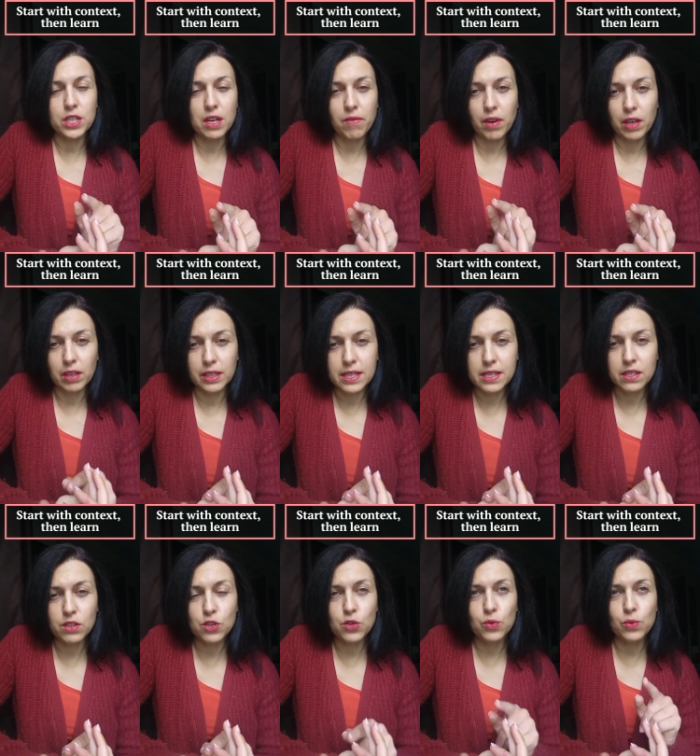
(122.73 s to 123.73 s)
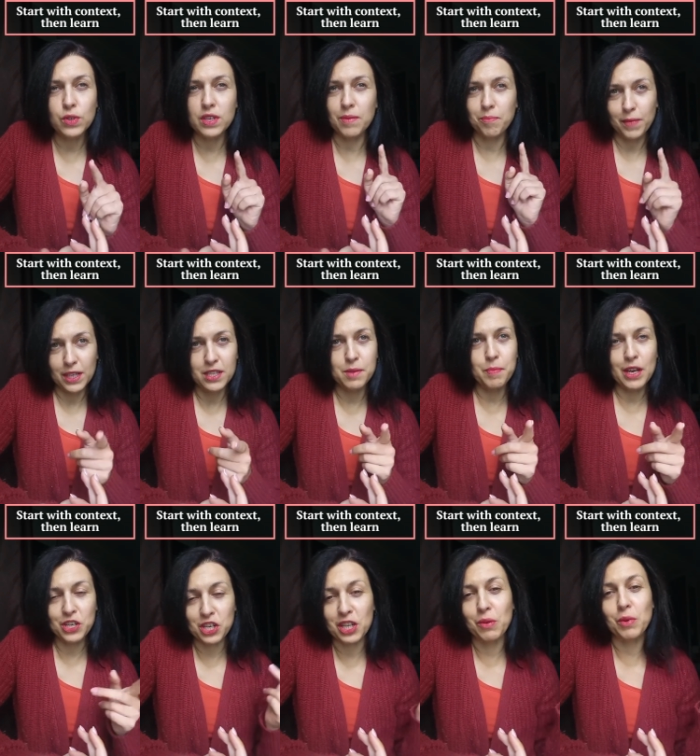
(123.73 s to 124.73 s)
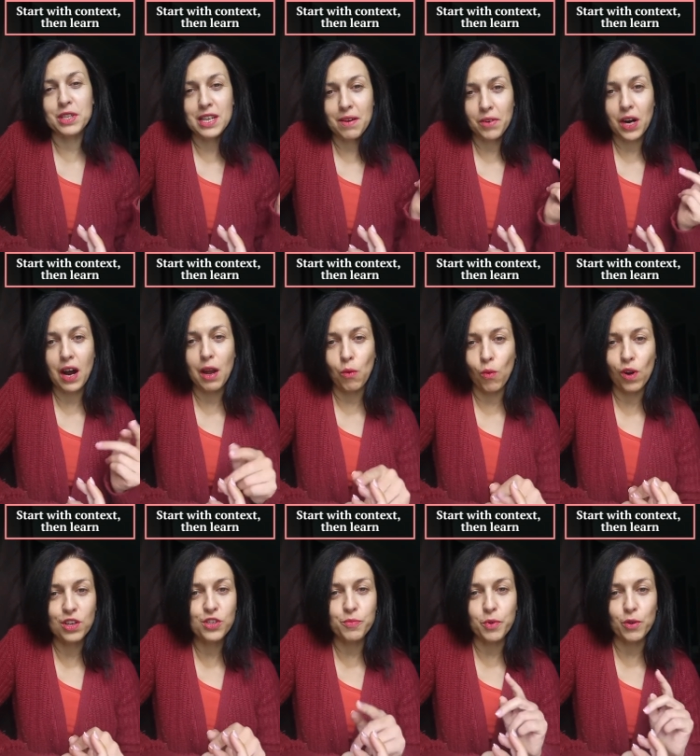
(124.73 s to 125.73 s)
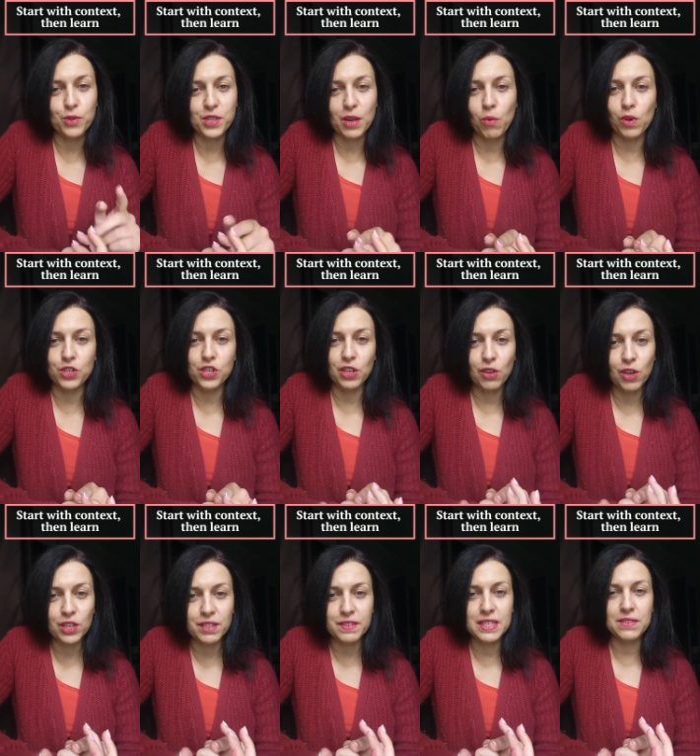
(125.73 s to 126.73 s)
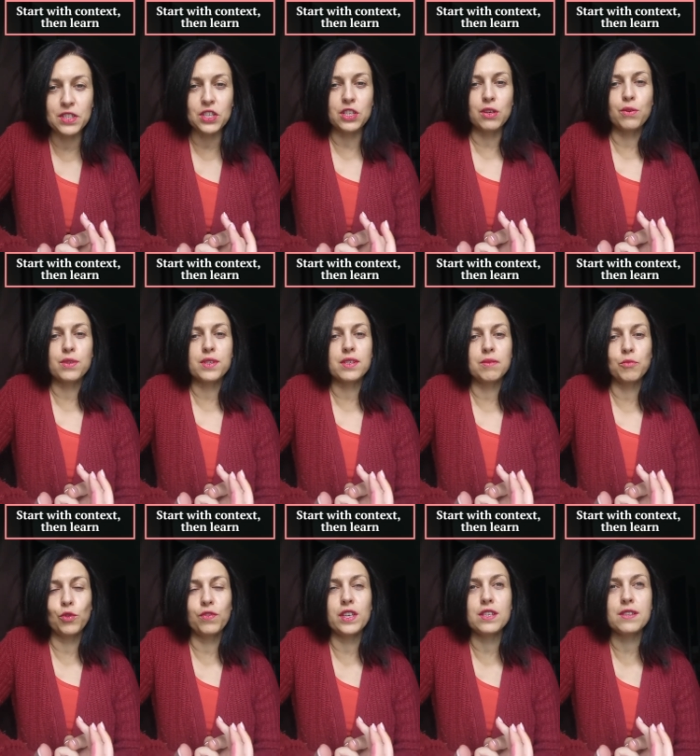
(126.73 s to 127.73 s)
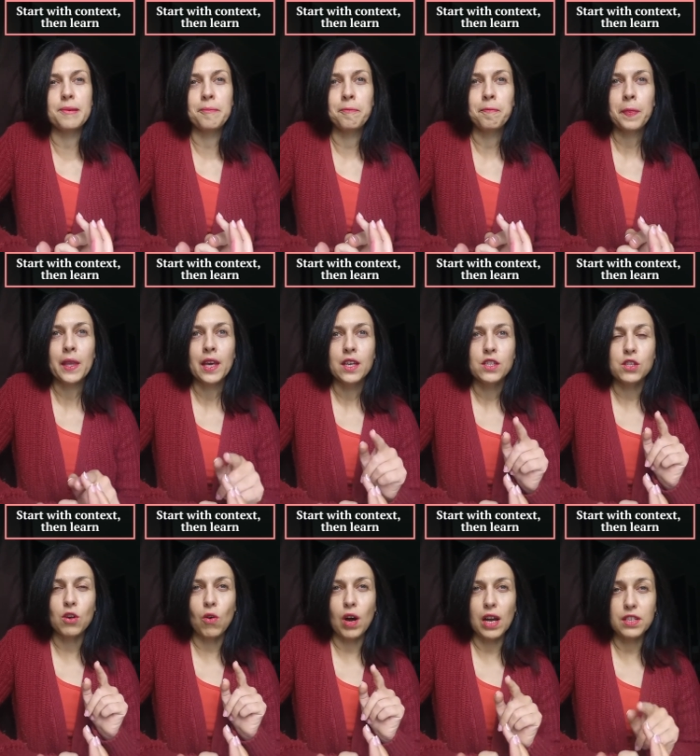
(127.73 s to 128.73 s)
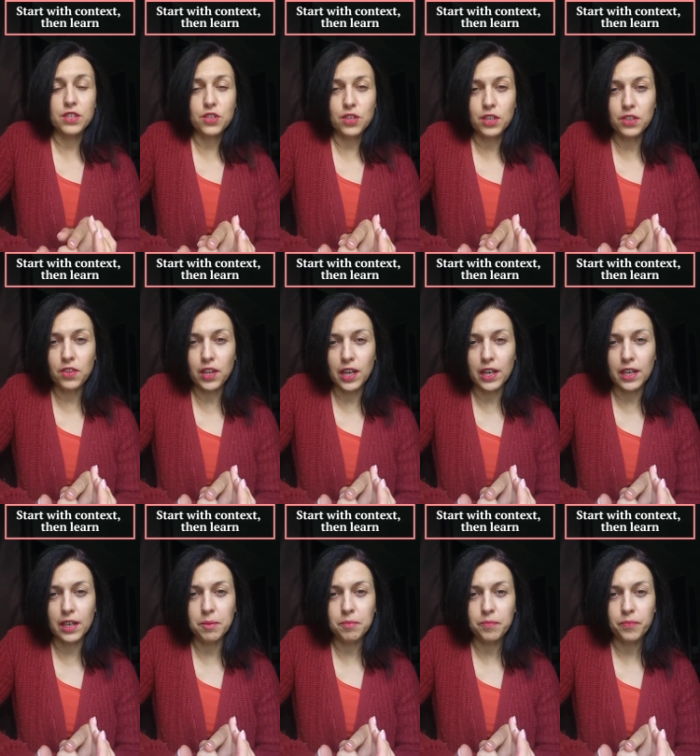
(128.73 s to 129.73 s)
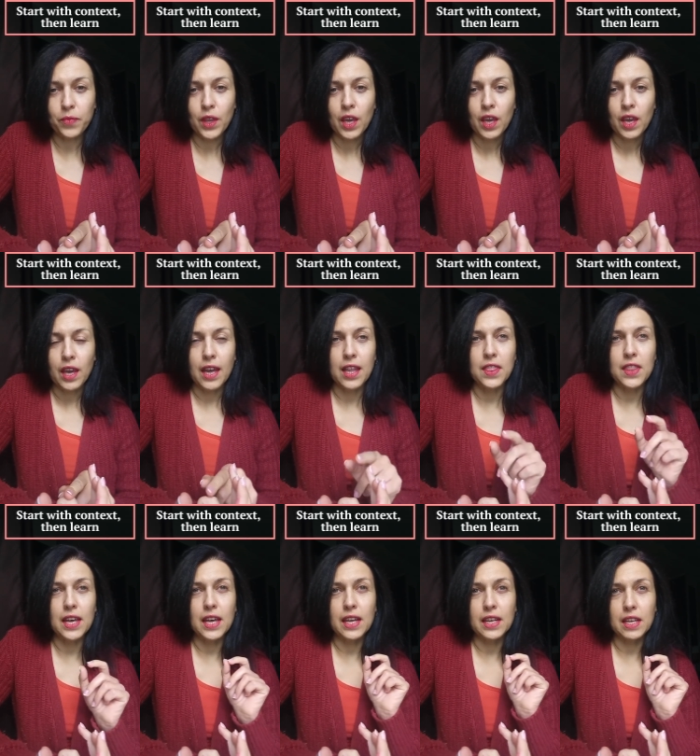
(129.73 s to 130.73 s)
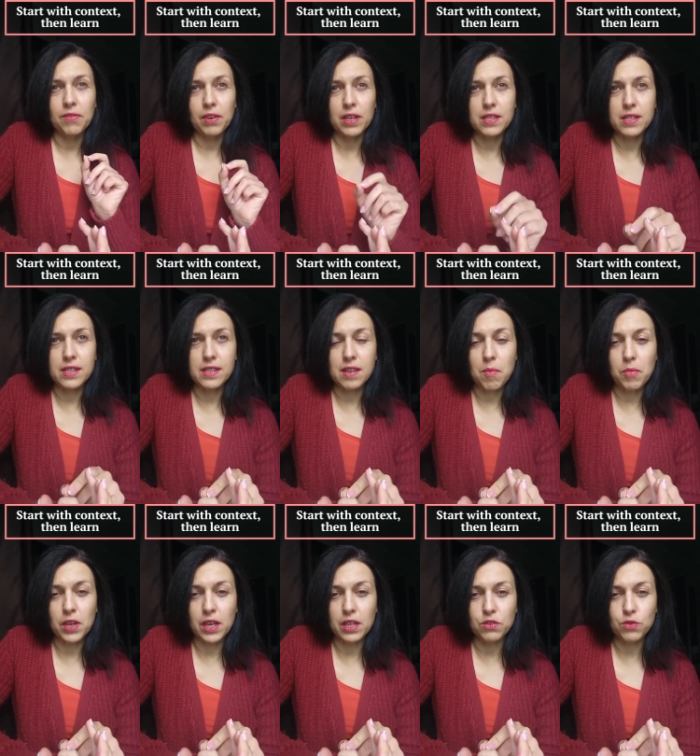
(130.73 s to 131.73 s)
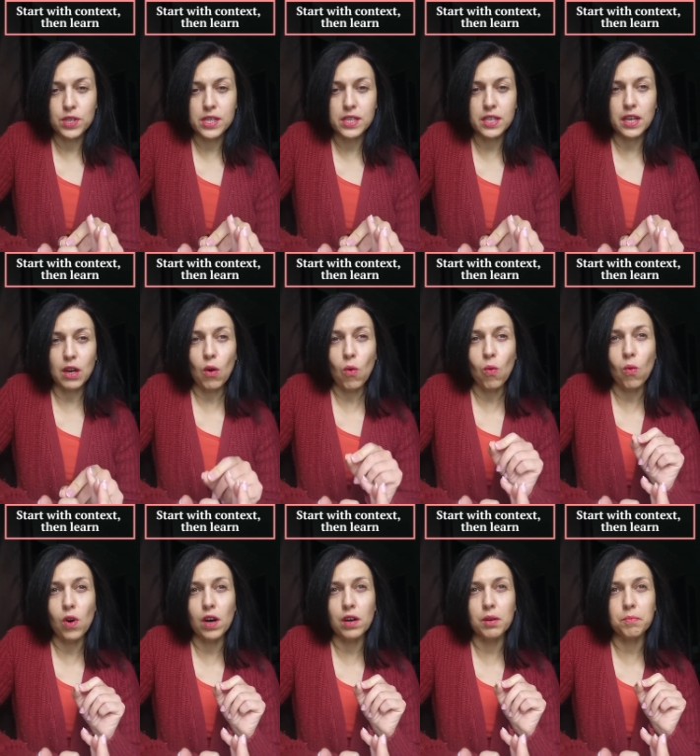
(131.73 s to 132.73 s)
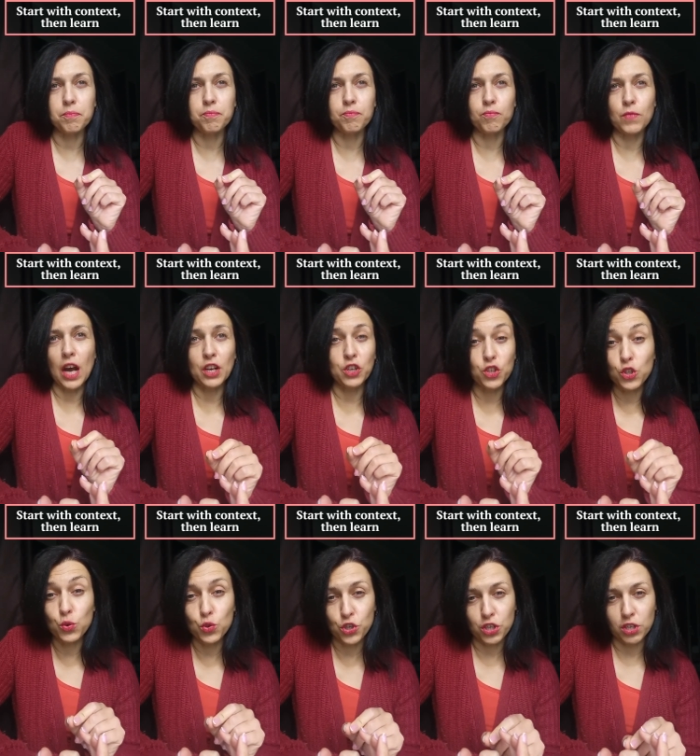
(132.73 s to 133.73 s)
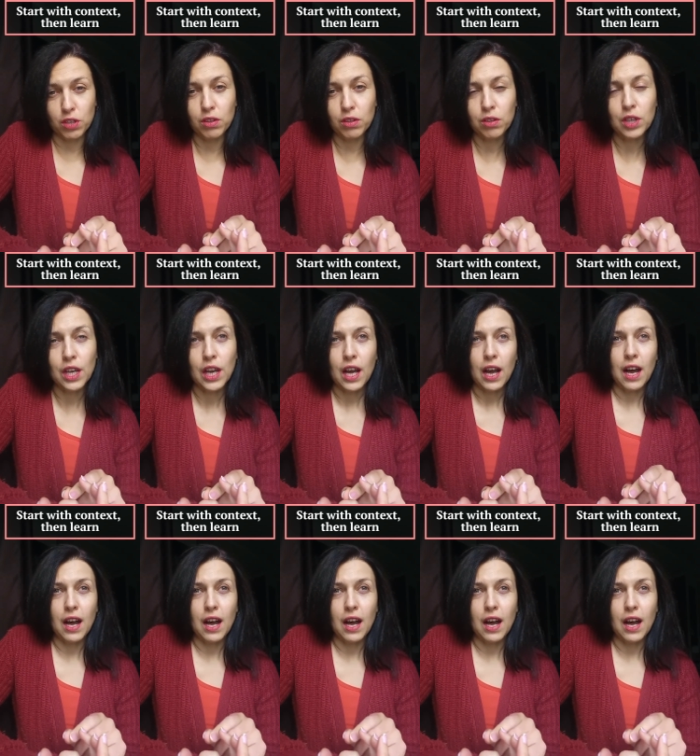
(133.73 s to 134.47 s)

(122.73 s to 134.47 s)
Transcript: or whatever I listen to, but especially whatever I watch, because I watch a lot of TV shows and movies. So I start there, and then if I see something interesting or unusual,